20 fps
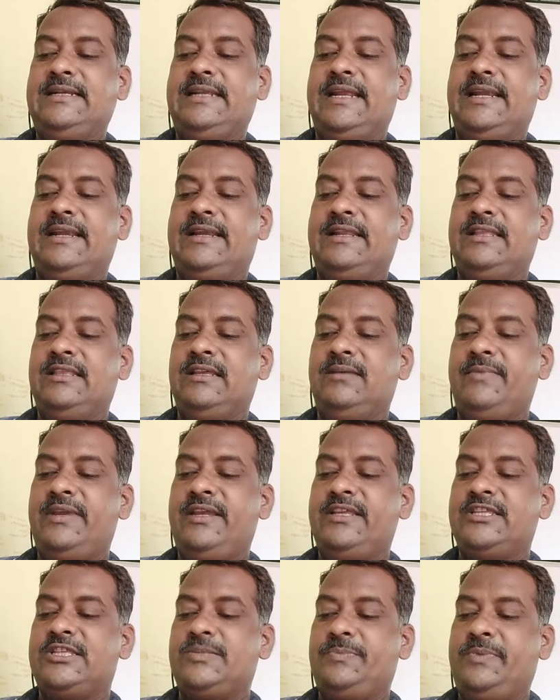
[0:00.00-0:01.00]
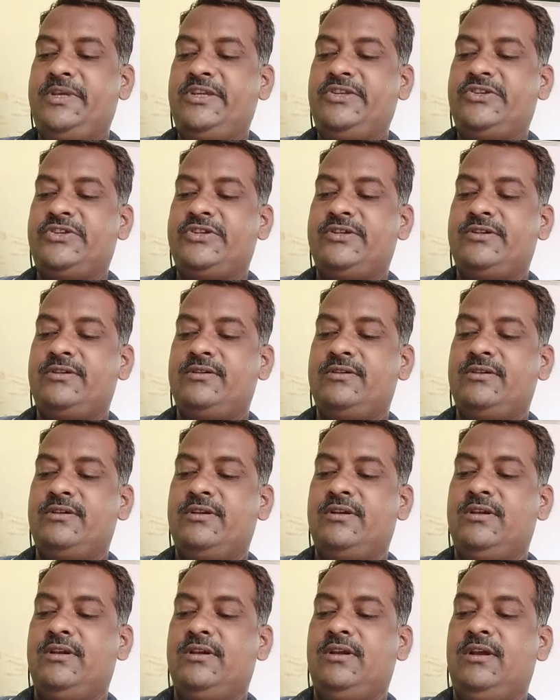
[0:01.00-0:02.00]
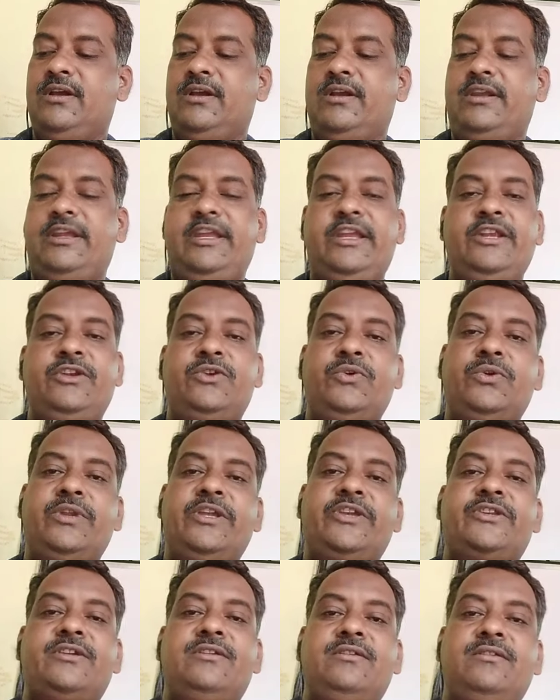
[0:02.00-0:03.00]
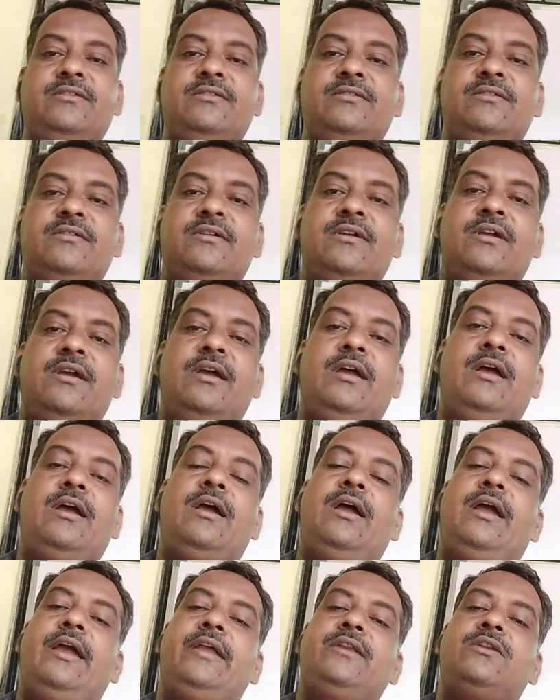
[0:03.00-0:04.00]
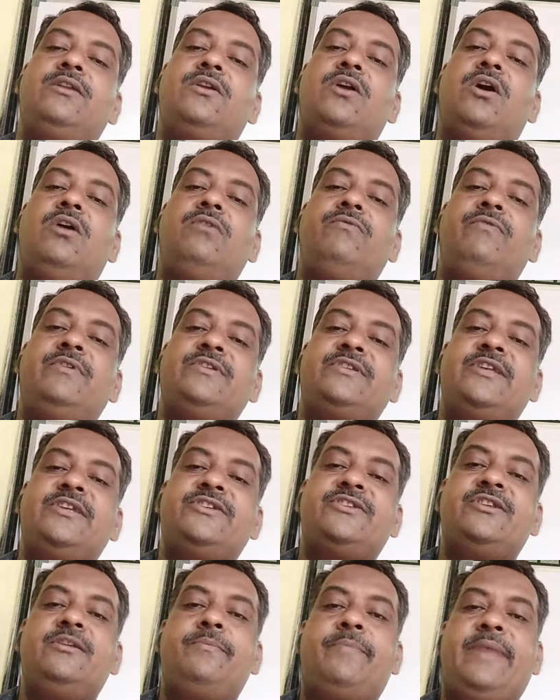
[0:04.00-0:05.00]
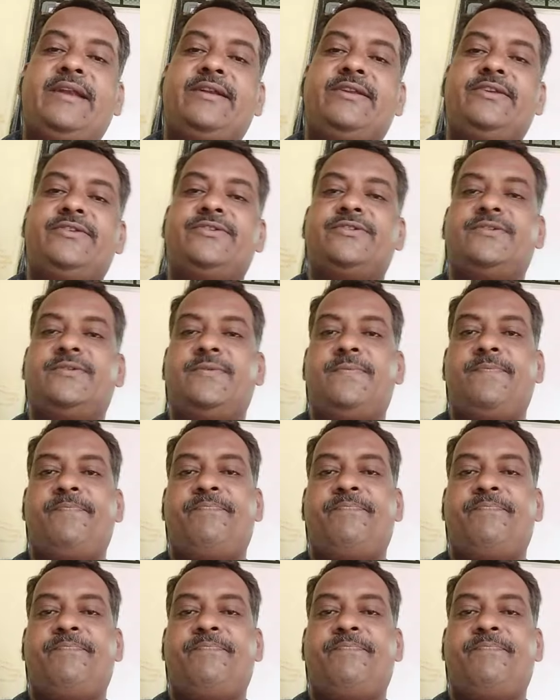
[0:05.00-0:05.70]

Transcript: and rhythm in speech, intonation, and conversational practice.